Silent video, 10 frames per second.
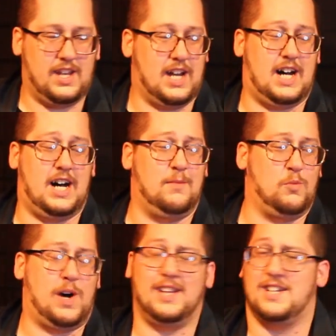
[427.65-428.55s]

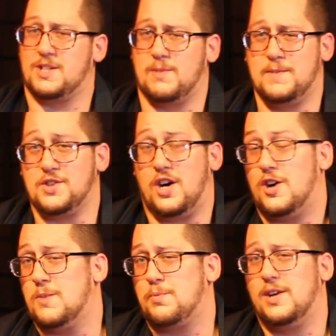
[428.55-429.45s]
While latex weapons
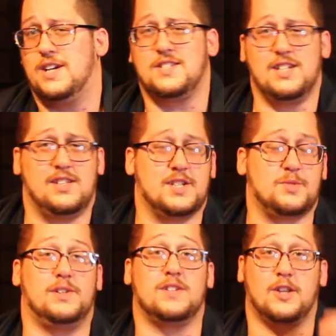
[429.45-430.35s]
are pricey,
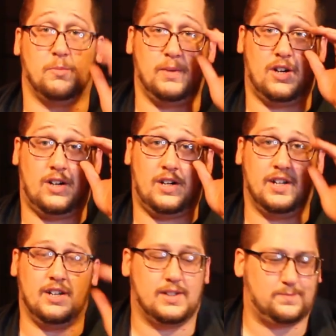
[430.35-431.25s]
this one's a little bit
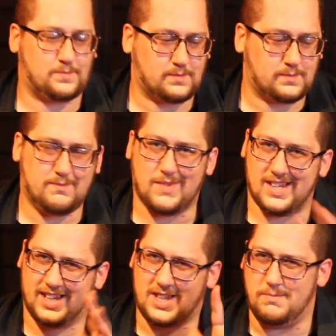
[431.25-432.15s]
on
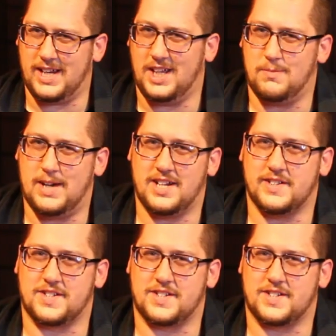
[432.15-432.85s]
like the medium end of the